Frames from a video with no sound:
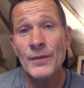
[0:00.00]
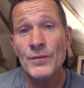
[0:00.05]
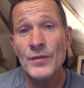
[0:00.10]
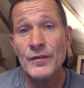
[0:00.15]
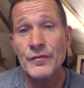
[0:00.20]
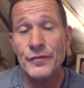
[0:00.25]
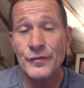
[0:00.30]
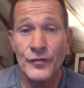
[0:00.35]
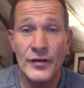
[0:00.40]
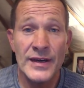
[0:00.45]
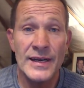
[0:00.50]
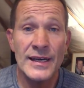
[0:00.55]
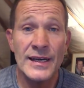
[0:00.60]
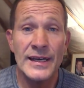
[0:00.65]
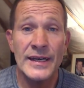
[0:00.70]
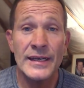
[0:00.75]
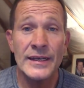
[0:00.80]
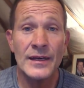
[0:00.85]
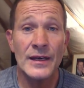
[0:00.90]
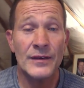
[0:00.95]

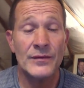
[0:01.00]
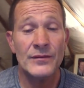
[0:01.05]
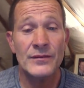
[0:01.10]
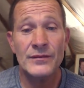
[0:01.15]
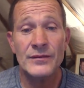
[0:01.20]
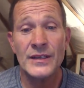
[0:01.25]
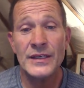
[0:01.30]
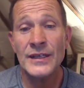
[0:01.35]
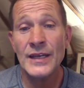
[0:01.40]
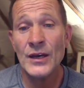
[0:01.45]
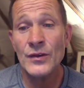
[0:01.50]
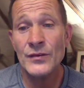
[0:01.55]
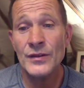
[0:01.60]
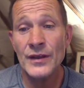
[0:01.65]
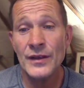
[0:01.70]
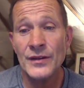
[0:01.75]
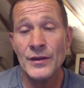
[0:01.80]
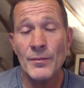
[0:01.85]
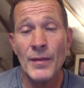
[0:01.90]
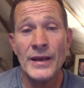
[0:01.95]
freely, and
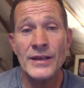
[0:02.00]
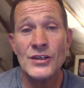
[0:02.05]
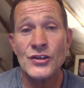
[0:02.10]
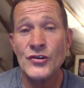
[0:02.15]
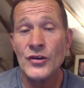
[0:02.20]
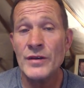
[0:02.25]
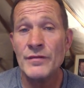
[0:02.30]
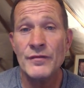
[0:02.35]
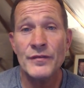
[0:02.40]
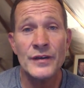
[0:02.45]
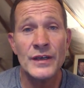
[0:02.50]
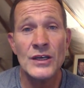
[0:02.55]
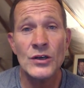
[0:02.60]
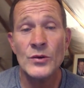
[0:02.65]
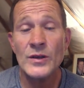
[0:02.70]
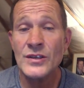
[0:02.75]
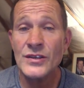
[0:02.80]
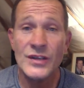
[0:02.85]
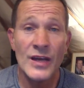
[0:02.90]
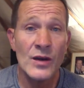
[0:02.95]
the mainstream view
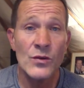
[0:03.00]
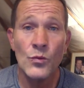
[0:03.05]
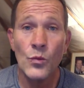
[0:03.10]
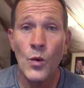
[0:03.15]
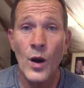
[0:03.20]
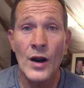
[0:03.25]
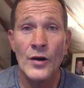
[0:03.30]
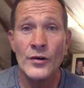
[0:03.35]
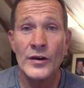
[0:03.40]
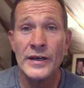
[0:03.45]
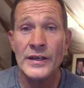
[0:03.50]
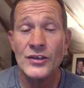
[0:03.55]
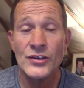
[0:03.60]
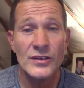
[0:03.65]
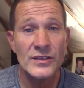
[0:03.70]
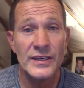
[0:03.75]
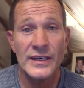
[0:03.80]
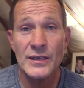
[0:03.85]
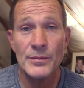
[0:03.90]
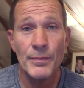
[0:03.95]
is don't worry,
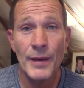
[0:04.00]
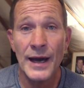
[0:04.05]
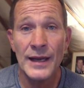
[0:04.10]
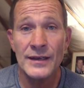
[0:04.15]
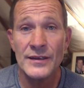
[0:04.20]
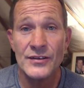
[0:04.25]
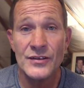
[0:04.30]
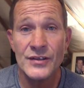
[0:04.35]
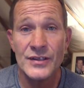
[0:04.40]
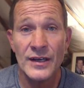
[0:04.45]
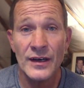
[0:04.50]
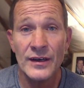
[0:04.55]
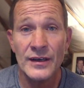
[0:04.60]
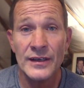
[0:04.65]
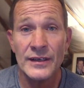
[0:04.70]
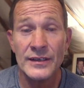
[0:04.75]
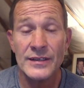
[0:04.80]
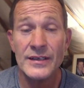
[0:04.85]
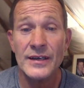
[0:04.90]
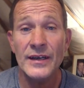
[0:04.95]
just eat a balanced
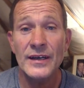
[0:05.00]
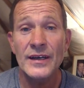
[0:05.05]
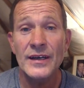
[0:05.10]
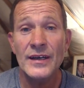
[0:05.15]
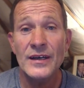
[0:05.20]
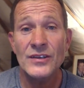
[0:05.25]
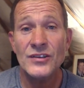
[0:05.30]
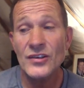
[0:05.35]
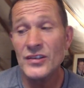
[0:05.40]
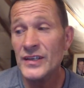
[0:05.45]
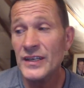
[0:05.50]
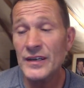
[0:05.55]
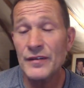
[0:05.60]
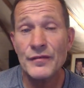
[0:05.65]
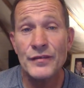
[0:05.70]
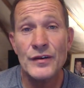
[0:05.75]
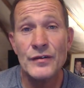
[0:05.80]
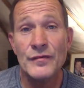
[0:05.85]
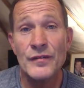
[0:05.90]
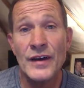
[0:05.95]
diet, just eat a
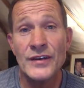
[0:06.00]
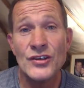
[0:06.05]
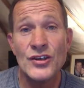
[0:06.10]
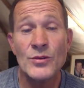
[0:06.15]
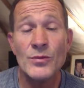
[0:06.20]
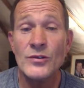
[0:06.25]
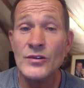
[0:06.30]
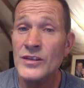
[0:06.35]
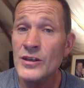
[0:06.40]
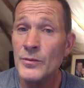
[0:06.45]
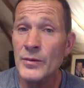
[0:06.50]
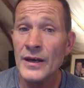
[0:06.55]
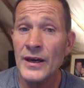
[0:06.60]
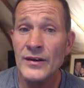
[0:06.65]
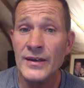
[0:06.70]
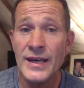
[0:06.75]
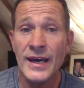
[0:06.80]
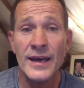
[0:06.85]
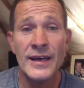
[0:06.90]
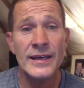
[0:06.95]
few vegetables and you'll be
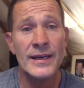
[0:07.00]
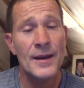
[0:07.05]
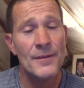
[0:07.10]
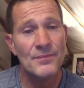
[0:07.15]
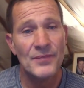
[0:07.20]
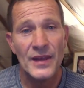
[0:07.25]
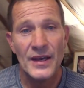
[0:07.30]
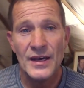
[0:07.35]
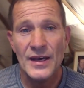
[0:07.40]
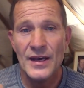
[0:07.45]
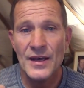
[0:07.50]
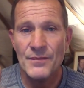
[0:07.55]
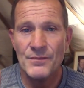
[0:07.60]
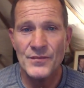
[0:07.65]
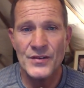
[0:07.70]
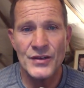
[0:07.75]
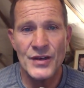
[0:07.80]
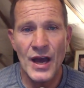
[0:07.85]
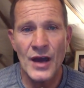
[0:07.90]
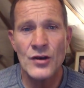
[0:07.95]
okay.
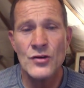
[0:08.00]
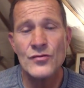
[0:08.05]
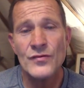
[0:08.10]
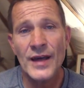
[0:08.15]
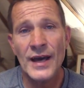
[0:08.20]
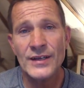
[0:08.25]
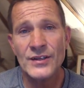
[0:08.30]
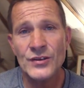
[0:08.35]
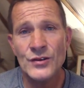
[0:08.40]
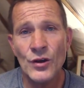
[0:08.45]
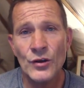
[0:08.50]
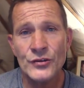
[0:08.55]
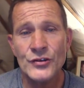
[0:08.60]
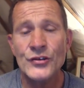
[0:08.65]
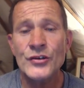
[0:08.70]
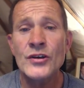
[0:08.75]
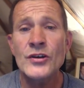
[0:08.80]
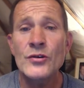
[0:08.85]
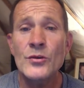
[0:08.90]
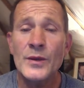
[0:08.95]
No, that's not
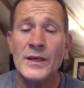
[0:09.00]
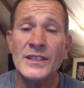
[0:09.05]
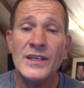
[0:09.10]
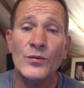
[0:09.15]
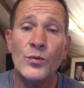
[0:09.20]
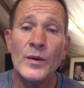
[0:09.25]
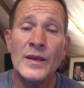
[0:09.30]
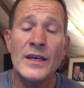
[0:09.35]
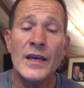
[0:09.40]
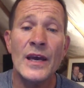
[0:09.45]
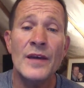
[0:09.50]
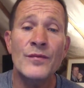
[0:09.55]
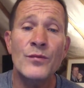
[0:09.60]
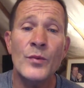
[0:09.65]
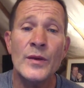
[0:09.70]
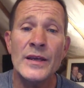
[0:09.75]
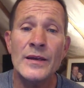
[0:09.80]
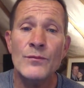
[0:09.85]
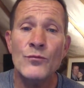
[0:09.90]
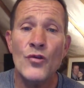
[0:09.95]
true, because if
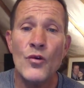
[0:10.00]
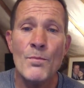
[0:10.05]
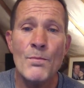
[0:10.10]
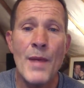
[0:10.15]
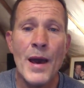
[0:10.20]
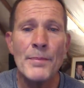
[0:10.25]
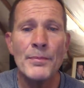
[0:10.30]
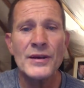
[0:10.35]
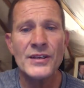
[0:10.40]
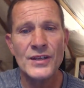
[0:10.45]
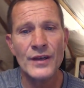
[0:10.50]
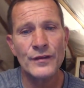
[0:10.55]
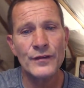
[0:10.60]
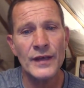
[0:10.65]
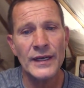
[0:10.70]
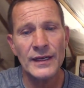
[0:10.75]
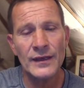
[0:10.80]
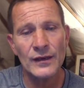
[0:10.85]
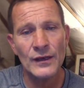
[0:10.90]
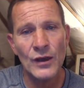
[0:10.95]
we remember to
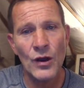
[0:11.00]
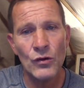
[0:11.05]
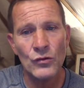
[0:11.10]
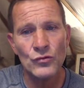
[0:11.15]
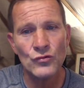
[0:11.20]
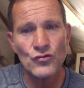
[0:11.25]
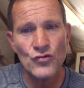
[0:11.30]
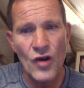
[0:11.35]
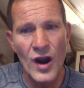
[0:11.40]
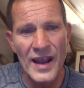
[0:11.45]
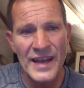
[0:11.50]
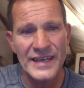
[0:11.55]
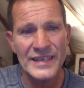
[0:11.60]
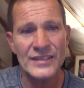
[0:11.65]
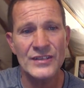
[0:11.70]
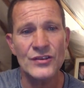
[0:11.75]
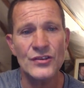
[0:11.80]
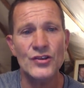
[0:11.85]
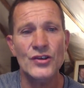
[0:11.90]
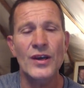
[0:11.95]
think long
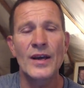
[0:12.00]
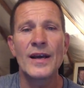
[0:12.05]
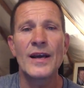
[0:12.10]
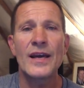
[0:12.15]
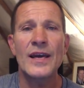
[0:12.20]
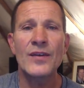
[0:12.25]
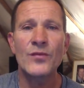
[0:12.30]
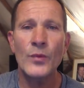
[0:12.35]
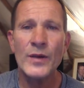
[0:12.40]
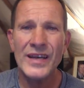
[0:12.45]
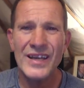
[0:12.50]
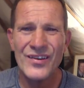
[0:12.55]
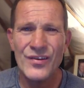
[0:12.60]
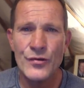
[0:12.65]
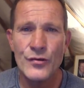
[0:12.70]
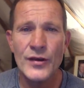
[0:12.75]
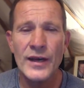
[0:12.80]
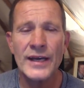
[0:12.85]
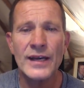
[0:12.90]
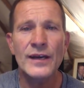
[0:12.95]
range, if we can
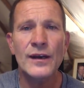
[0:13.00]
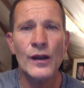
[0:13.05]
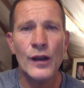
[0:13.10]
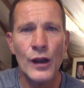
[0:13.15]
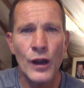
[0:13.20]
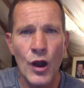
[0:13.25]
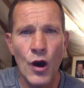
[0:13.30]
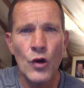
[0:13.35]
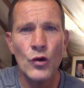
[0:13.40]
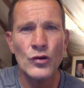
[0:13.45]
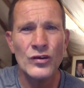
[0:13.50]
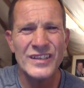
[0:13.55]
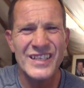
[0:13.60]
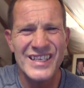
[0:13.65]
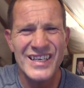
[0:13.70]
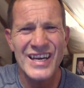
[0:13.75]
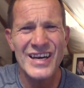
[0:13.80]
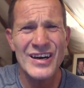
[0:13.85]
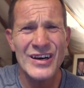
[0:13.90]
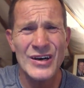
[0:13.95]
think long
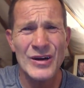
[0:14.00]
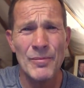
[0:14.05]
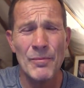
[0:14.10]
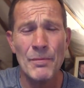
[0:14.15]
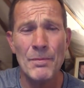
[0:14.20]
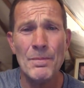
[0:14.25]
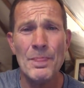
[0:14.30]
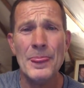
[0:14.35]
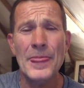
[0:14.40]
term,